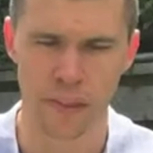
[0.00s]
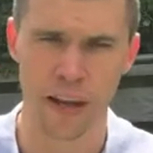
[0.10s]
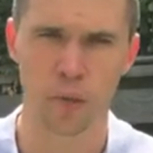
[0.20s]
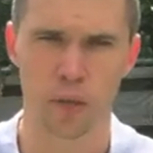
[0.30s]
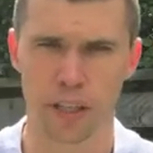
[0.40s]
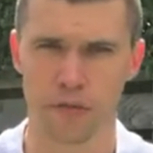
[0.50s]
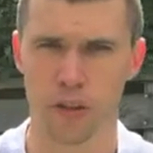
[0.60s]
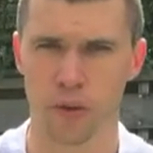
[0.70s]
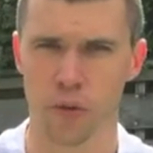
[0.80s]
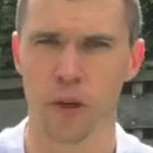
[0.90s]
and that will give
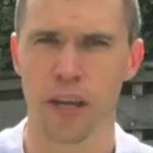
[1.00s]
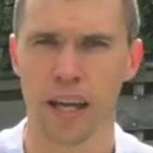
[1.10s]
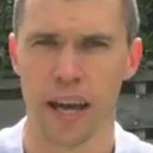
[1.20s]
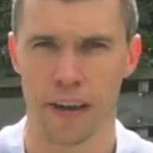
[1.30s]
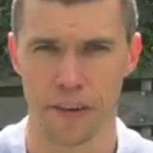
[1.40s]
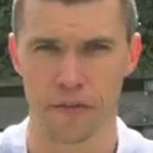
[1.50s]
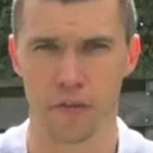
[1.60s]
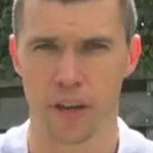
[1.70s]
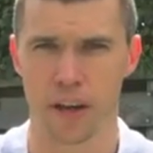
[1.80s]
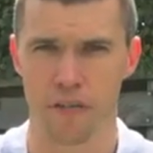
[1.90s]
you a
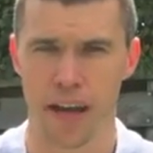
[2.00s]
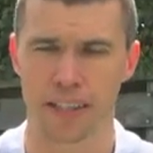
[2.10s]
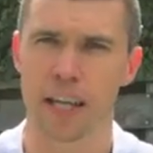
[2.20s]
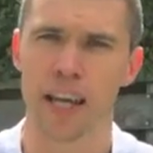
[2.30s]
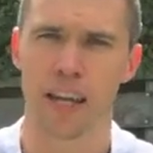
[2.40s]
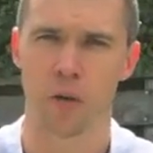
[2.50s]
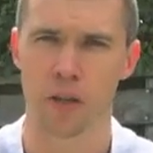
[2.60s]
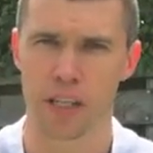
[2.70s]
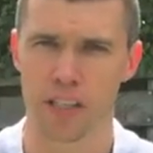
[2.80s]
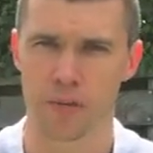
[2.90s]
different effect. Now
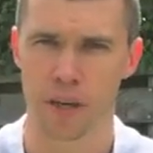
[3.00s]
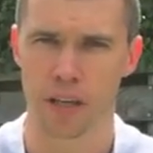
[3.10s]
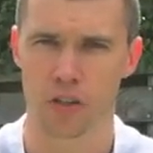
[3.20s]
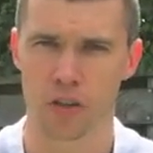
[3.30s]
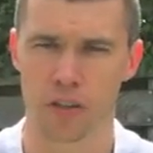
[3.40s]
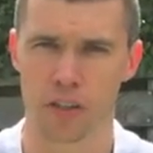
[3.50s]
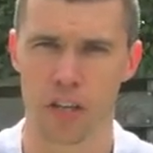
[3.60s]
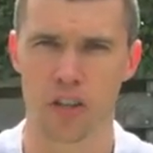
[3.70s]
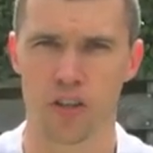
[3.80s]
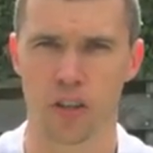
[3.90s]
what you need to make sure is
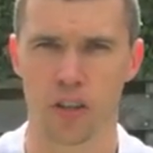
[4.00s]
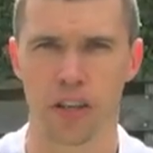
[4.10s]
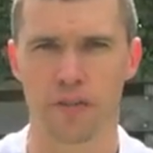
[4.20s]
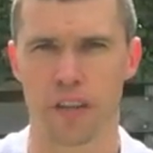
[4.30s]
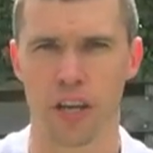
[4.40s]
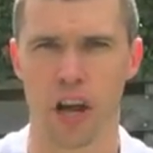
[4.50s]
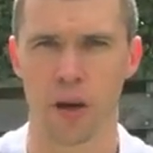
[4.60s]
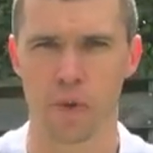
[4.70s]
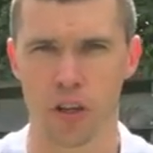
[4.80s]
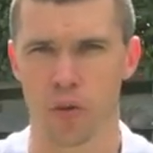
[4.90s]
that as you're lifting the
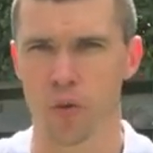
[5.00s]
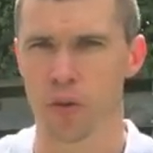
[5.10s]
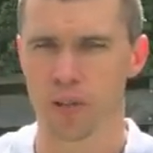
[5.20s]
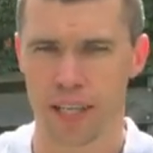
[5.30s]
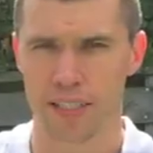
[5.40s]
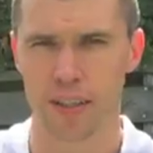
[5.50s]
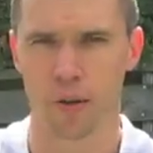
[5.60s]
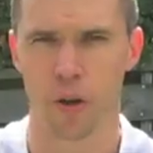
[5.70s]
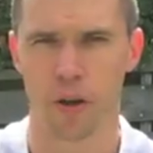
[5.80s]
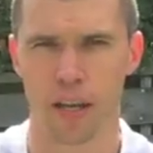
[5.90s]
arm, you're not
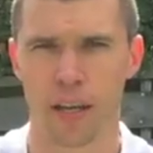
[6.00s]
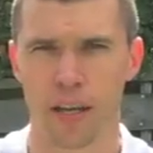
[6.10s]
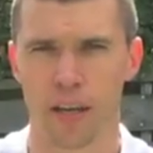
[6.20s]
rotating the body.